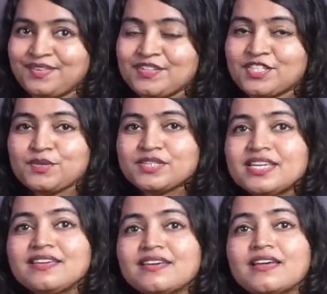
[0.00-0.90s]
So you
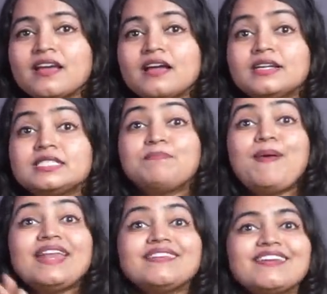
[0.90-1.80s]
see,
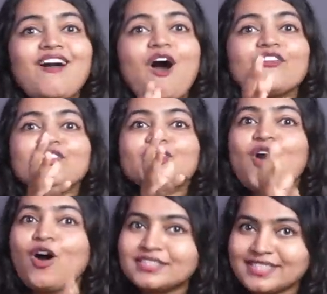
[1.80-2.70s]
depending on the
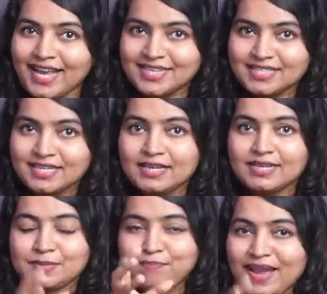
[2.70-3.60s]
context,
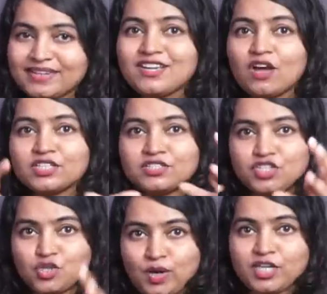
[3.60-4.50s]
depending on the
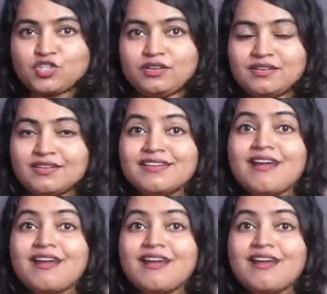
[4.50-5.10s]
situation,